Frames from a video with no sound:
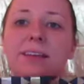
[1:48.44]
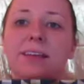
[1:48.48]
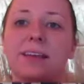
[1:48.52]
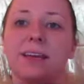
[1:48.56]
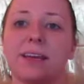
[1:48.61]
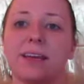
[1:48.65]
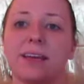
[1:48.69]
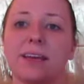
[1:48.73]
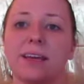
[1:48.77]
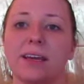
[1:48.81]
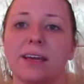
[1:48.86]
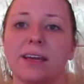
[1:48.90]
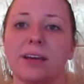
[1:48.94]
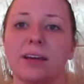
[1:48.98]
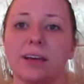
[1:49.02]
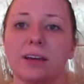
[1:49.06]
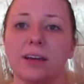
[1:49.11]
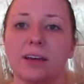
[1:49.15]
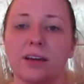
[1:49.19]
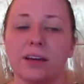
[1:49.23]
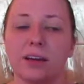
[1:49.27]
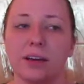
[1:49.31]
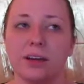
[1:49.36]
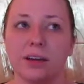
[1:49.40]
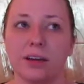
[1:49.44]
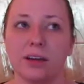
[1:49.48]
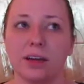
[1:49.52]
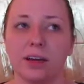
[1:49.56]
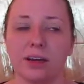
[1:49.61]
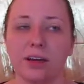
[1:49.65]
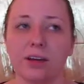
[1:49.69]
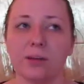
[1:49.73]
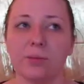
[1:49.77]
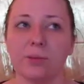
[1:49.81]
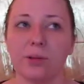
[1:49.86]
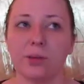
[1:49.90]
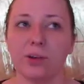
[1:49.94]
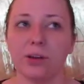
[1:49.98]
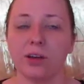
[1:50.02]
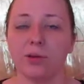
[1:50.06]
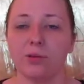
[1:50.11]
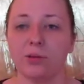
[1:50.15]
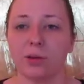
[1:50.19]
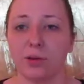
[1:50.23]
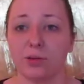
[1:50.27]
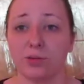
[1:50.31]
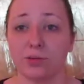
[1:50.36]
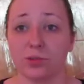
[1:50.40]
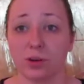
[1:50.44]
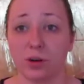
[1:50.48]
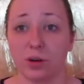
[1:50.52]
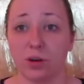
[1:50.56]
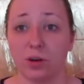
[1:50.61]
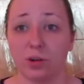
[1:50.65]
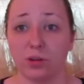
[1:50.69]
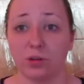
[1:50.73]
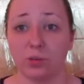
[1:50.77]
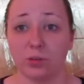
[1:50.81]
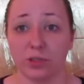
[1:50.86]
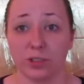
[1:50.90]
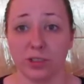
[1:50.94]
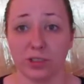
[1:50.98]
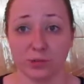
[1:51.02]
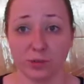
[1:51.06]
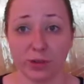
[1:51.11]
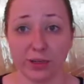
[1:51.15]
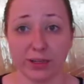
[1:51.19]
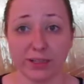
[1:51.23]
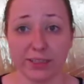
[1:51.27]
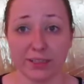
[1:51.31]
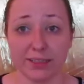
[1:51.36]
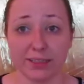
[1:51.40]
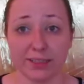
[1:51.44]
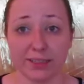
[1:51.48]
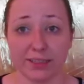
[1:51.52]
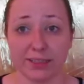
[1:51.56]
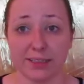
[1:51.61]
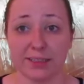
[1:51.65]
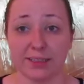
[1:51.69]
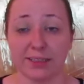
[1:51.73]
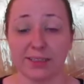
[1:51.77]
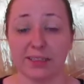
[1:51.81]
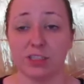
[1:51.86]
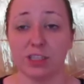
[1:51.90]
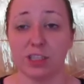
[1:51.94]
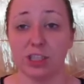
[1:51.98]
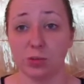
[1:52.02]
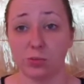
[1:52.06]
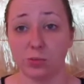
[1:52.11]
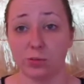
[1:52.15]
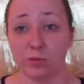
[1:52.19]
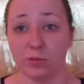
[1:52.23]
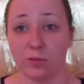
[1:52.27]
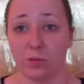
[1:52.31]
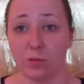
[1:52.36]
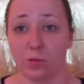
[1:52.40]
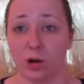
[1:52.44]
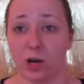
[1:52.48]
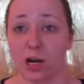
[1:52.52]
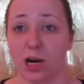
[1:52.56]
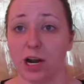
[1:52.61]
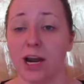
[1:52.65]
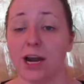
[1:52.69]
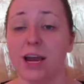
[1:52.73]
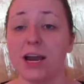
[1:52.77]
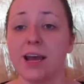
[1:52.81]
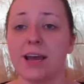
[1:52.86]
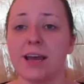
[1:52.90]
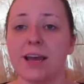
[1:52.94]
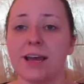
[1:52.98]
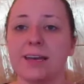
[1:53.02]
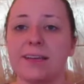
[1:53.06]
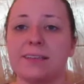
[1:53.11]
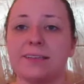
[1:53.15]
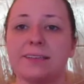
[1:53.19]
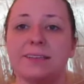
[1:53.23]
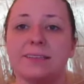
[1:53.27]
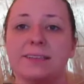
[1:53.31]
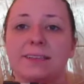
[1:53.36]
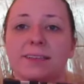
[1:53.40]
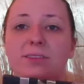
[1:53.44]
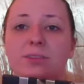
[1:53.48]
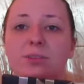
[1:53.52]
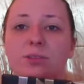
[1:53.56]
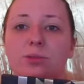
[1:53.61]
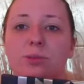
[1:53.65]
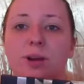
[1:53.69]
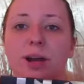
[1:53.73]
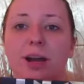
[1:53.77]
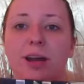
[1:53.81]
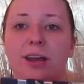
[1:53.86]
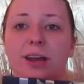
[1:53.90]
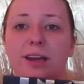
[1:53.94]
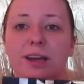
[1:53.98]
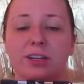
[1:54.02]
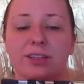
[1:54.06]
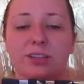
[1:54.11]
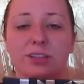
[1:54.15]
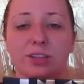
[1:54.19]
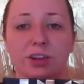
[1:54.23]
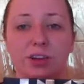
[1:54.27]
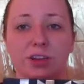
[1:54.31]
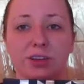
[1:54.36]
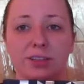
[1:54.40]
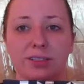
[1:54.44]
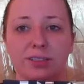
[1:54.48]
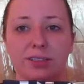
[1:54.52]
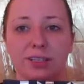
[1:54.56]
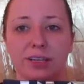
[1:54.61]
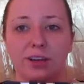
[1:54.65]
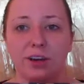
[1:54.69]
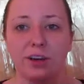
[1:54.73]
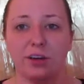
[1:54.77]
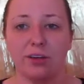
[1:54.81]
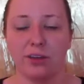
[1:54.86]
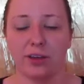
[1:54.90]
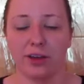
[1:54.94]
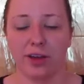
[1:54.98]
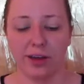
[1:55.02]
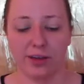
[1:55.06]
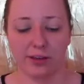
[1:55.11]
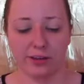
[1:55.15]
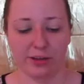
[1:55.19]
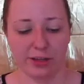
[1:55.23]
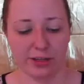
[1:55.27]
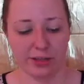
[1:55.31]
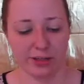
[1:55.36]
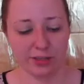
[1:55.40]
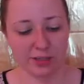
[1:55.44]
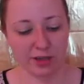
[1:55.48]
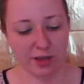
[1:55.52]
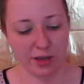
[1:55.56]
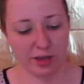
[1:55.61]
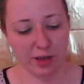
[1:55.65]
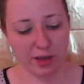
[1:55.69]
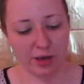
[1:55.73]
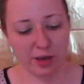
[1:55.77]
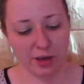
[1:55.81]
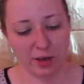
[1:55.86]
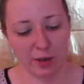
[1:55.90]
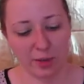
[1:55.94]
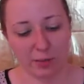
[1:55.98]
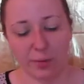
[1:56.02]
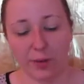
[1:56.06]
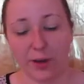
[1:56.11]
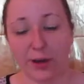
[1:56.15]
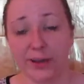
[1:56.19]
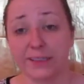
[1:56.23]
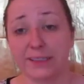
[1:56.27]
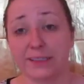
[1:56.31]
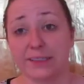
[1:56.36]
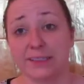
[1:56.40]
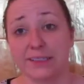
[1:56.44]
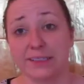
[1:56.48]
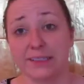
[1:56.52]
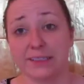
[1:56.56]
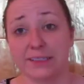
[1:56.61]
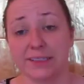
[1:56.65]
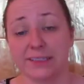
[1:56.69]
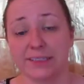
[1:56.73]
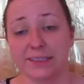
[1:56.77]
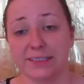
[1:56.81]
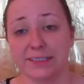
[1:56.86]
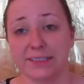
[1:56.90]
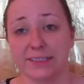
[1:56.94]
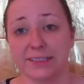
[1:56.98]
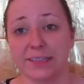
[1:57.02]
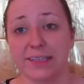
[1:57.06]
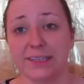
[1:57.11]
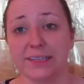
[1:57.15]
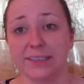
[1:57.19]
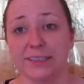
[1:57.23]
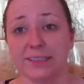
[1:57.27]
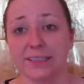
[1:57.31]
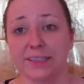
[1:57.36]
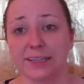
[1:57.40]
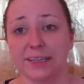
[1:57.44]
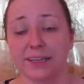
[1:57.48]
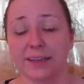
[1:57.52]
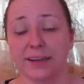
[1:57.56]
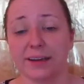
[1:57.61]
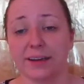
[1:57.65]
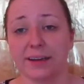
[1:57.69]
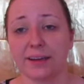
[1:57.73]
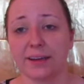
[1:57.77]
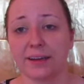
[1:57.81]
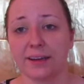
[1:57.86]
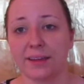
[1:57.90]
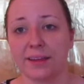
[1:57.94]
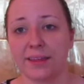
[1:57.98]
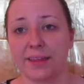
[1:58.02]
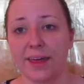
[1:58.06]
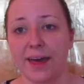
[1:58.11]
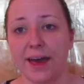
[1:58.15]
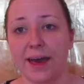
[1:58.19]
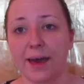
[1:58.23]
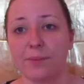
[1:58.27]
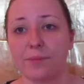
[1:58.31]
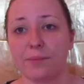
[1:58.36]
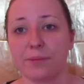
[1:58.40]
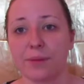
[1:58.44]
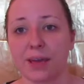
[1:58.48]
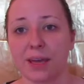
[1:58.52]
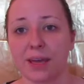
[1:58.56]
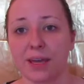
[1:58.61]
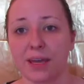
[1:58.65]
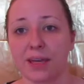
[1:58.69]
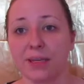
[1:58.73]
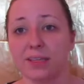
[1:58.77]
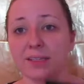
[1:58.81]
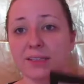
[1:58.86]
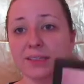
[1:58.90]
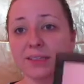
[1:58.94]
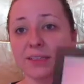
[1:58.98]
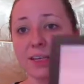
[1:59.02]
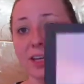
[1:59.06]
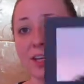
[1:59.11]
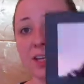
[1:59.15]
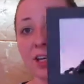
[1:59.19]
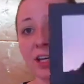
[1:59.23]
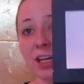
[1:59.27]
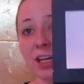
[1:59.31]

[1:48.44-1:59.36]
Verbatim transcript: the Huda Beauty Rose Gold, which is what this is a dupe for, is see-through right here. So you can see all the colors. But since this isn't, that means